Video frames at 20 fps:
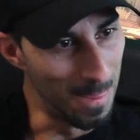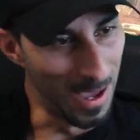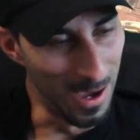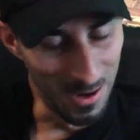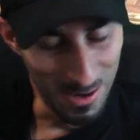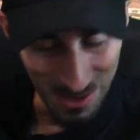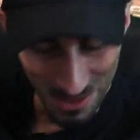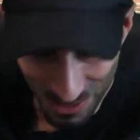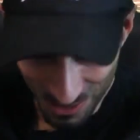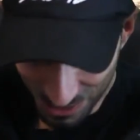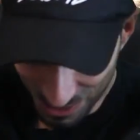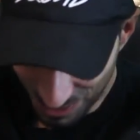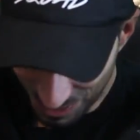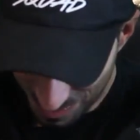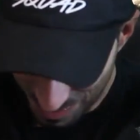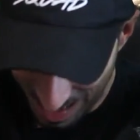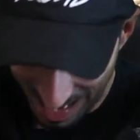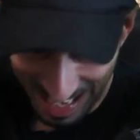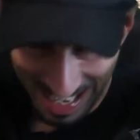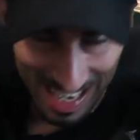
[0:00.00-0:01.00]

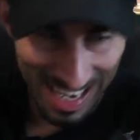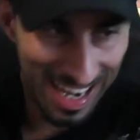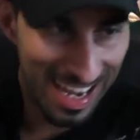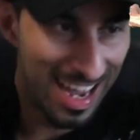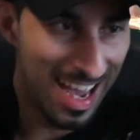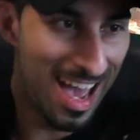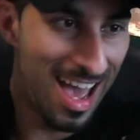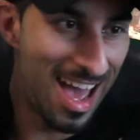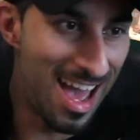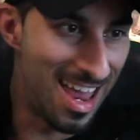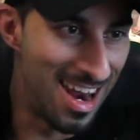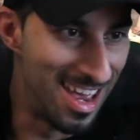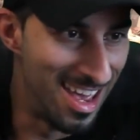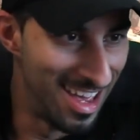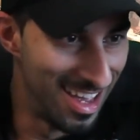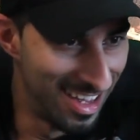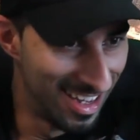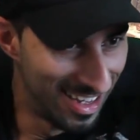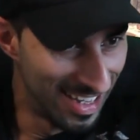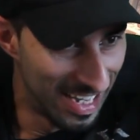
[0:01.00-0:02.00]
Oh my god.
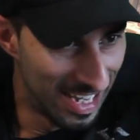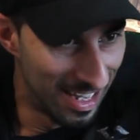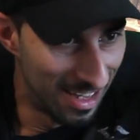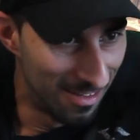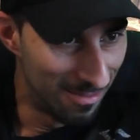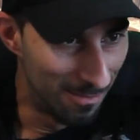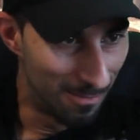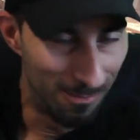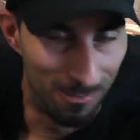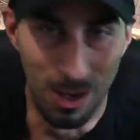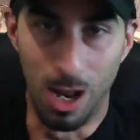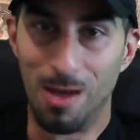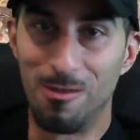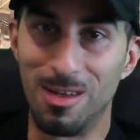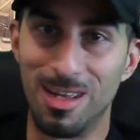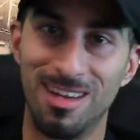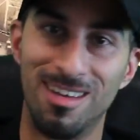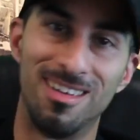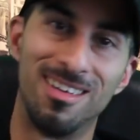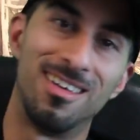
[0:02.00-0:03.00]

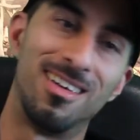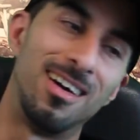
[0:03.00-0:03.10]
Love it.